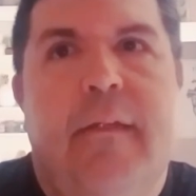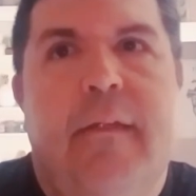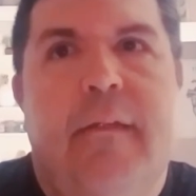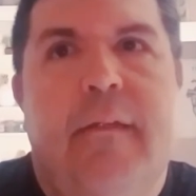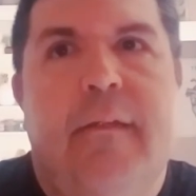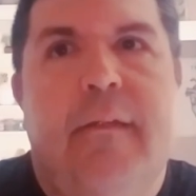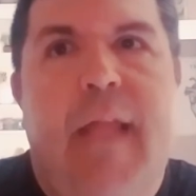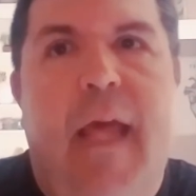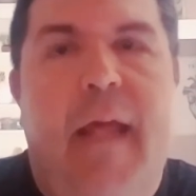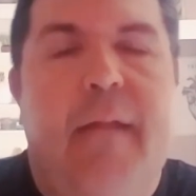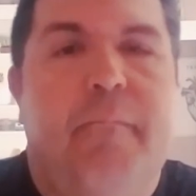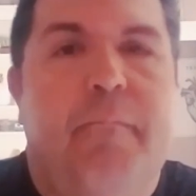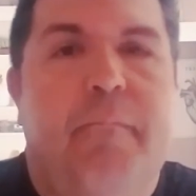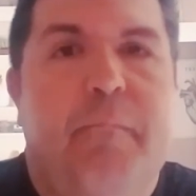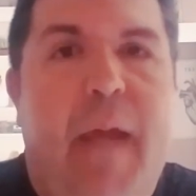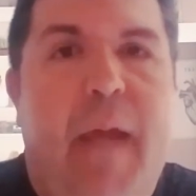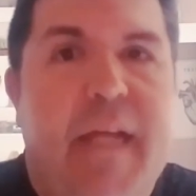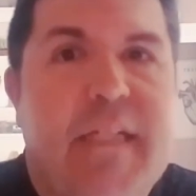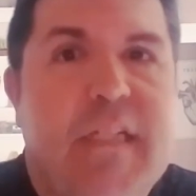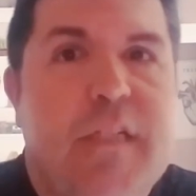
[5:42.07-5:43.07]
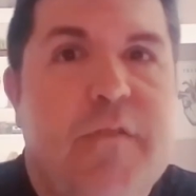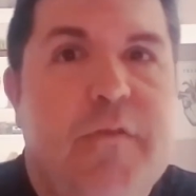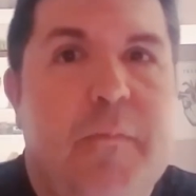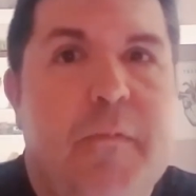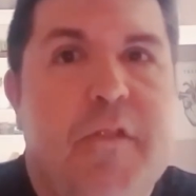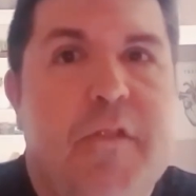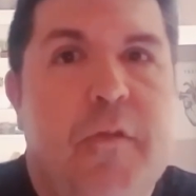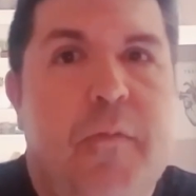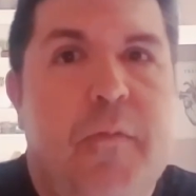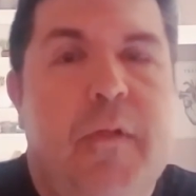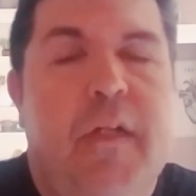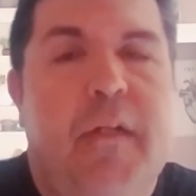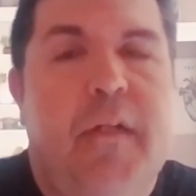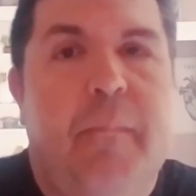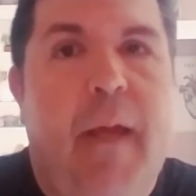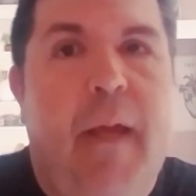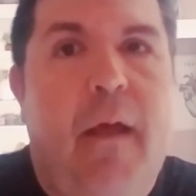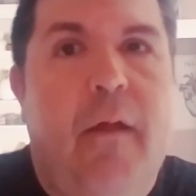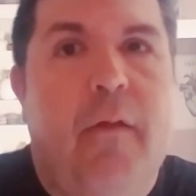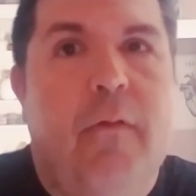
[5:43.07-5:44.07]
that passage from the Sermon on the
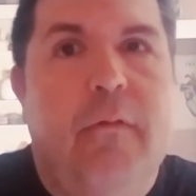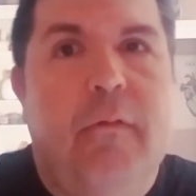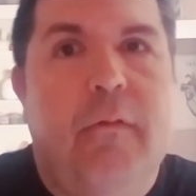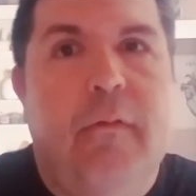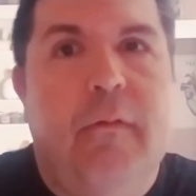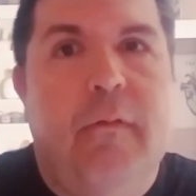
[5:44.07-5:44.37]
Mount